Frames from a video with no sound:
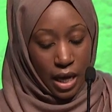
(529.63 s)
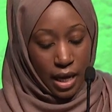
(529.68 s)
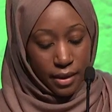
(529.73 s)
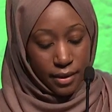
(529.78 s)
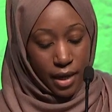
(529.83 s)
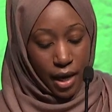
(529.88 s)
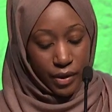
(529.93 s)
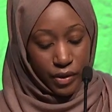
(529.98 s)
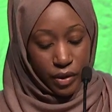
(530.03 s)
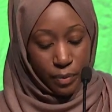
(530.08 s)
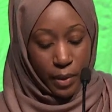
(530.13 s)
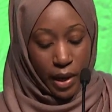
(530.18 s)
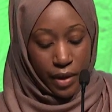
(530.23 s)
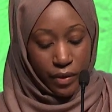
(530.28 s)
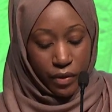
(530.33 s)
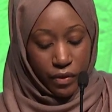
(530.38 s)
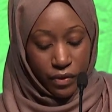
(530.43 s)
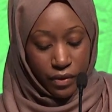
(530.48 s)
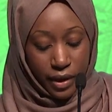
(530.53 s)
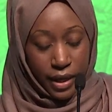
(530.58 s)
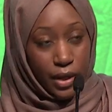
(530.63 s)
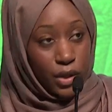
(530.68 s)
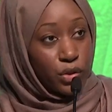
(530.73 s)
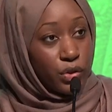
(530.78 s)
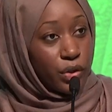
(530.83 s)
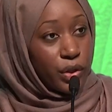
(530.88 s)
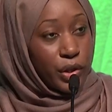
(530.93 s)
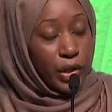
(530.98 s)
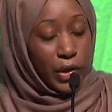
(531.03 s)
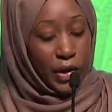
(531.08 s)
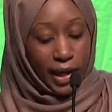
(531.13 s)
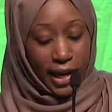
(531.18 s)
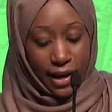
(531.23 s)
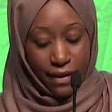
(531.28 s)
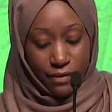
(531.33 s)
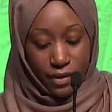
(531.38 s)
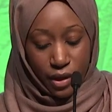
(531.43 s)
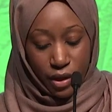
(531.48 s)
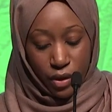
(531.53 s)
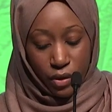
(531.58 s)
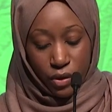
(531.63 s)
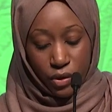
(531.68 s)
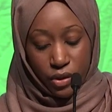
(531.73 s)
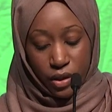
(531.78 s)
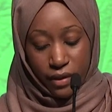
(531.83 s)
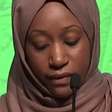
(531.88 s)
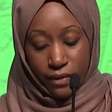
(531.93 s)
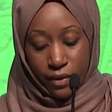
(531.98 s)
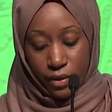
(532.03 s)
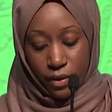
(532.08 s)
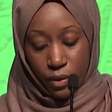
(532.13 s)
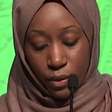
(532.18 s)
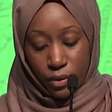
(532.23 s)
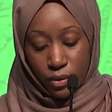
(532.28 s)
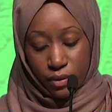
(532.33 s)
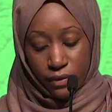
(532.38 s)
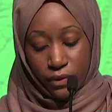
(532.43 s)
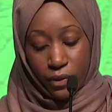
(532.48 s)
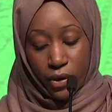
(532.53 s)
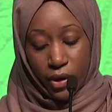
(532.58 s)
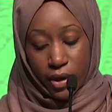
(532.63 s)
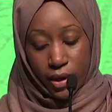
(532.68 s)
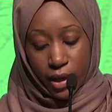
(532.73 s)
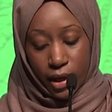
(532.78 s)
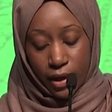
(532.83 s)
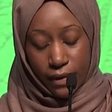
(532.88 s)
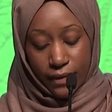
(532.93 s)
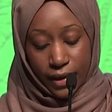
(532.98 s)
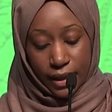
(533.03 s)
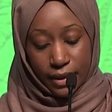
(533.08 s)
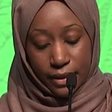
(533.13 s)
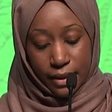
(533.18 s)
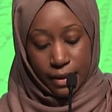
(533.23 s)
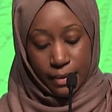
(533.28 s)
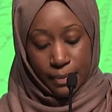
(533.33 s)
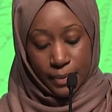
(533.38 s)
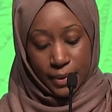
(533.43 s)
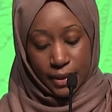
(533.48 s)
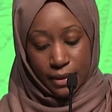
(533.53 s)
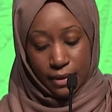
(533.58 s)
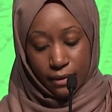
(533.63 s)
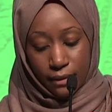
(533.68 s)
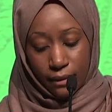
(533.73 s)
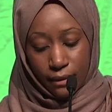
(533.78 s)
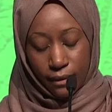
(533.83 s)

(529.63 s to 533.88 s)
Dr. Martin Luther King Jr. gave the eulogy for those 4 young victims.